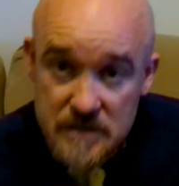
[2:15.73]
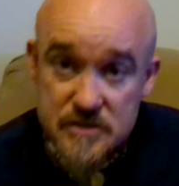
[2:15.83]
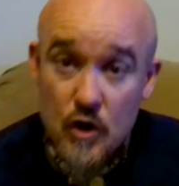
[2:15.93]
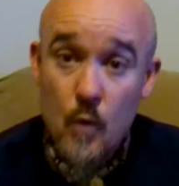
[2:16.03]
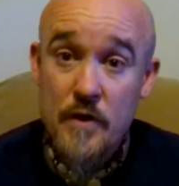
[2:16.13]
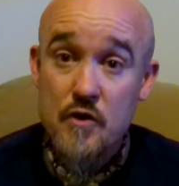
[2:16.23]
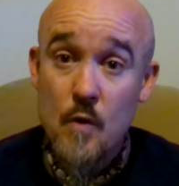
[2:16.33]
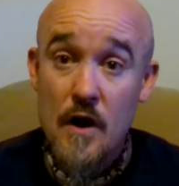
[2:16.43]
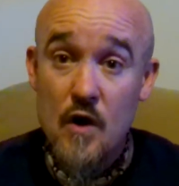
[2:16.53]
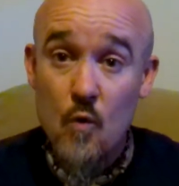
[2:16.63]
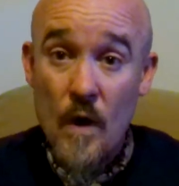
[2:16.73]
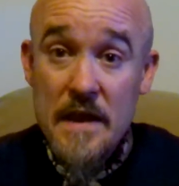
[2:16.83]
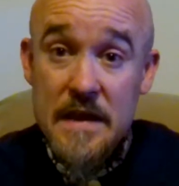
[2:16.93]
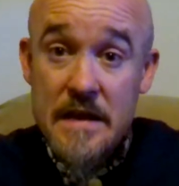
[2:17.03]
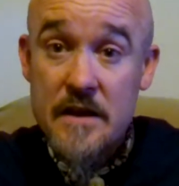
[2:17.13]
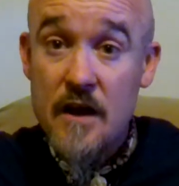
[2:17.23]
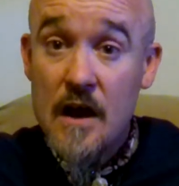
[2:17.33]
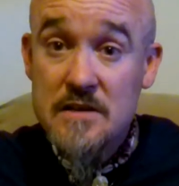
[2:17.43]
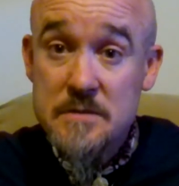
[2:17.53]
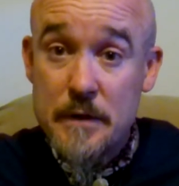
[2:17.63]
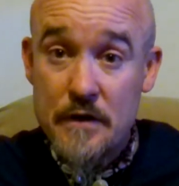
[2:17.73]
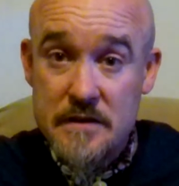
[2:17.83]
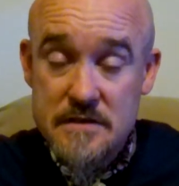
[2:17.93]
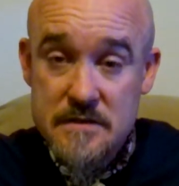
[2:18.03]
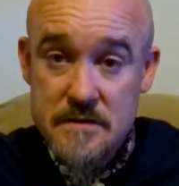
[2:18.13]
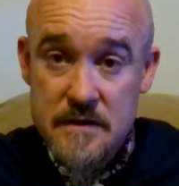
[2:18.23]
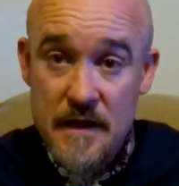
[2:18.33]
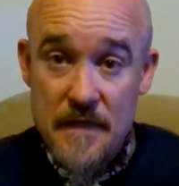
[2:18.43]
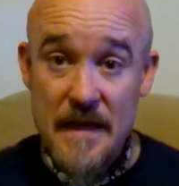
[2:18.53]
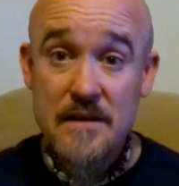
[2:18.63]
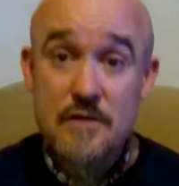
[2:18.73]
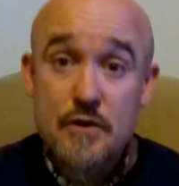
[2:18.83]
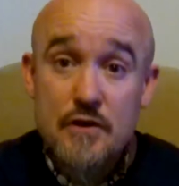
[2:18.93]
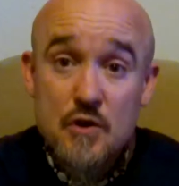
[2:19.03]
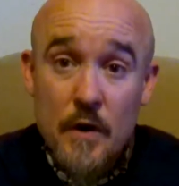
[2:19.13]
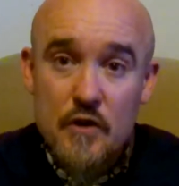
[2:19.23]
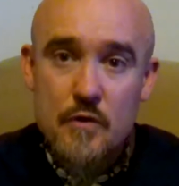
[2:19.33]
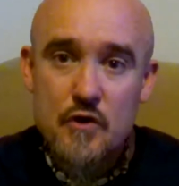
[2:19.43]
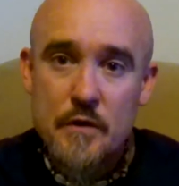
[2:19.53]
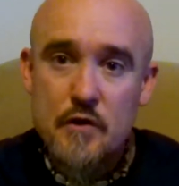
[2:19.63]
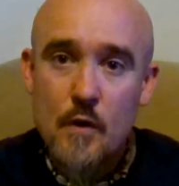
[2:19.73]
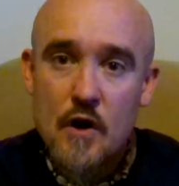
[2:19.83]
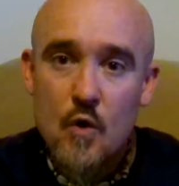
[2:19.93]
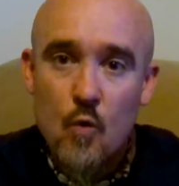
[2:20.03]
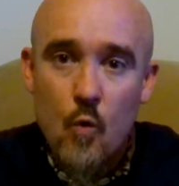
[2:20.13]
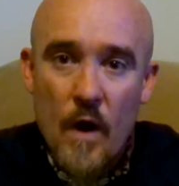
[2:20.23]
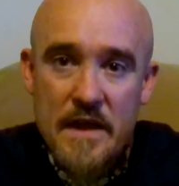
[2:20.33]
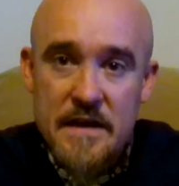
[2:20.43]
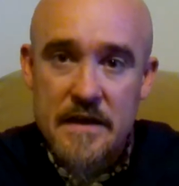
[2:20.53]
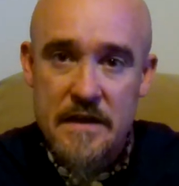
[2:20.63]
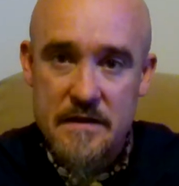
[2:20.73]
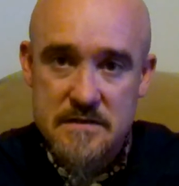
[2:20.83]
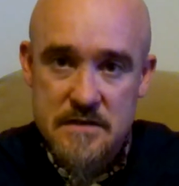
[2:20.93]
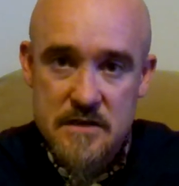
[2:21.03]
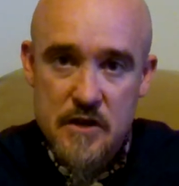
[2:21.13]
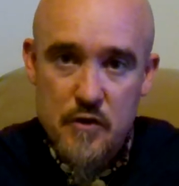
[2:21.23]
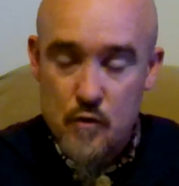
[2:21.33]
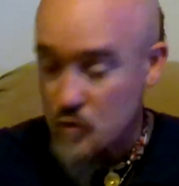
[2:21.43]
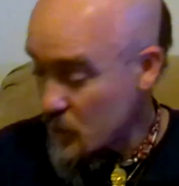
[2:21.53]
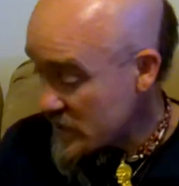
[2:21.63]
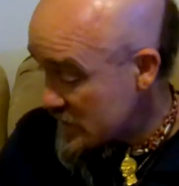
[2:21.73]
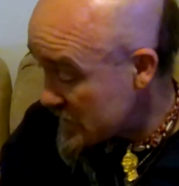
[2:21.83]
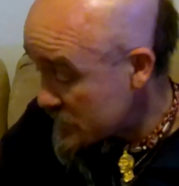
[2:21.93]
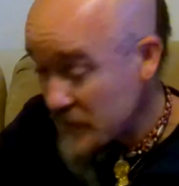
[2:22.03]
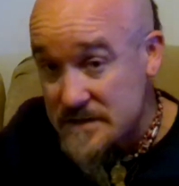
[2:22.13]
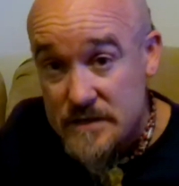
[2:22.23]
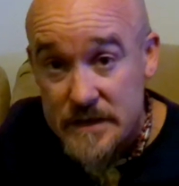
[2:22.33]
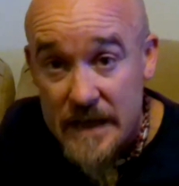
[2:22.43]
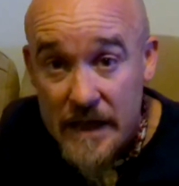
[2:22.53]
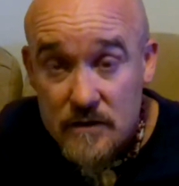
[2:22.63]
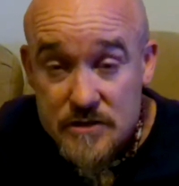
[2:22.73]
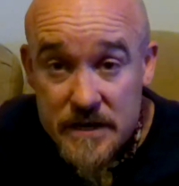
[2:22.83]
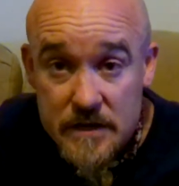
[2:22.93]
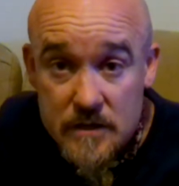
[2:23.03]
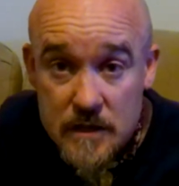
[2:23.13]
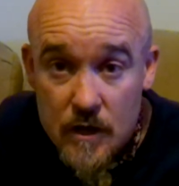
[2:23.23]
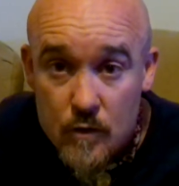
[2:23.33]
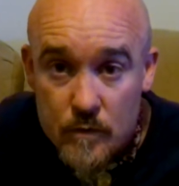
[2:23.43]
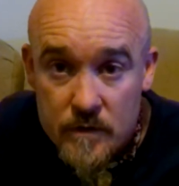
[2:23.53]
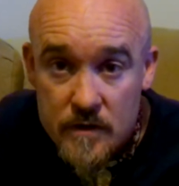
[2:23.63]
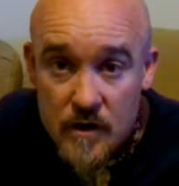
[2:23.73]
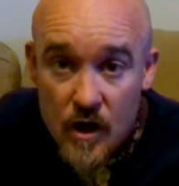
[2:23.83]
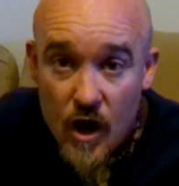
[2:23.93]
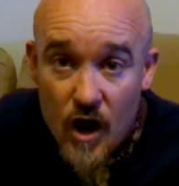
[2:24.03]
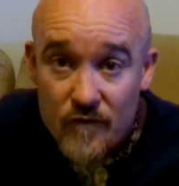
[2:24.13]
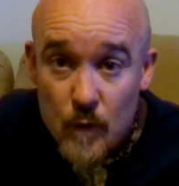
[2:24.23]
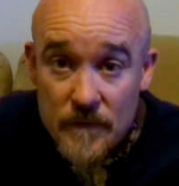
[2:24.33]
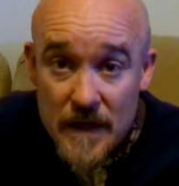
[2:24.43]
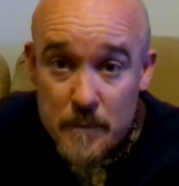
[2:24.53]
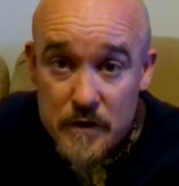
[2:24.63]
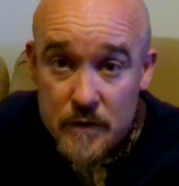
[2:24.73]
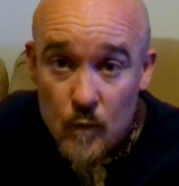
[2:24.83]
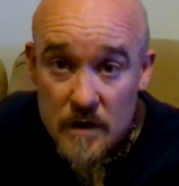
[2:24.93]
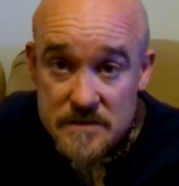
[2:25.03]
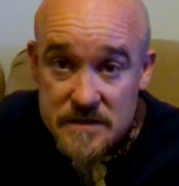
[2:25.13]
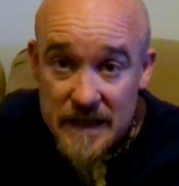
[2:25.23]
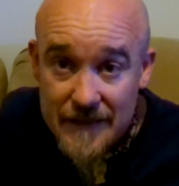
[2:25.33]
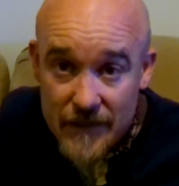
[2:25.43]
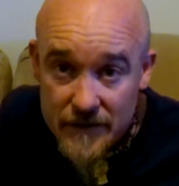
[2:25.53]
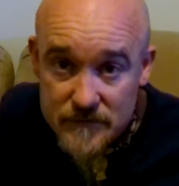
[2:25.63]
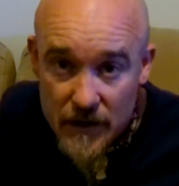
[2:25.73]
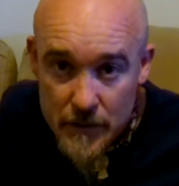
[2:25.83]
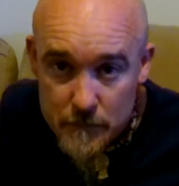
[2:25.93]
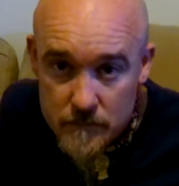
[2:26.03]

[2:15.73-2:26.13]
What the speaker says: So when you are awakening a Ka spirit, that is literally what you're doing. You are awakening it. You are awakening basically an energetic clone of what that being was in that lifetime.